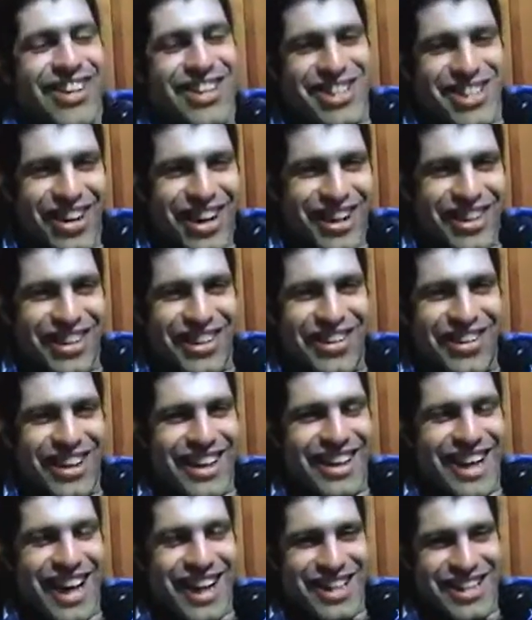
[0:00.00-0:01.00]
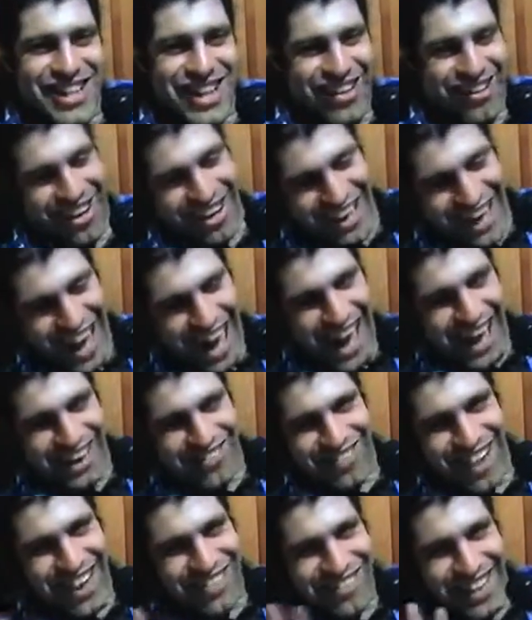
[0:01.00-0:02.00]
we join you in next show,
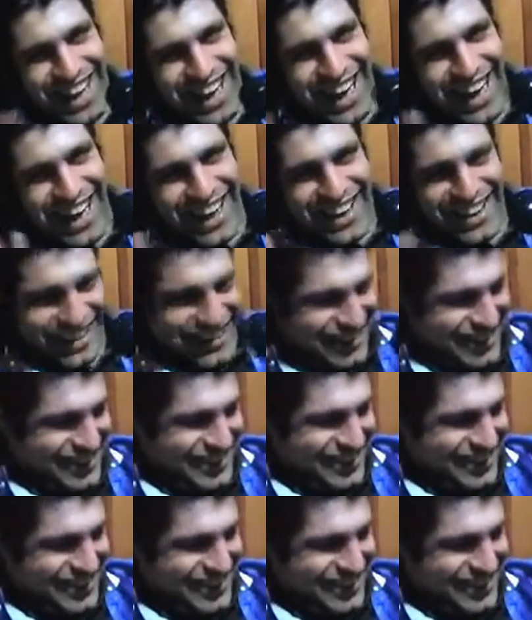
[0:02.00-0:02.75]
okay? Bye-bye.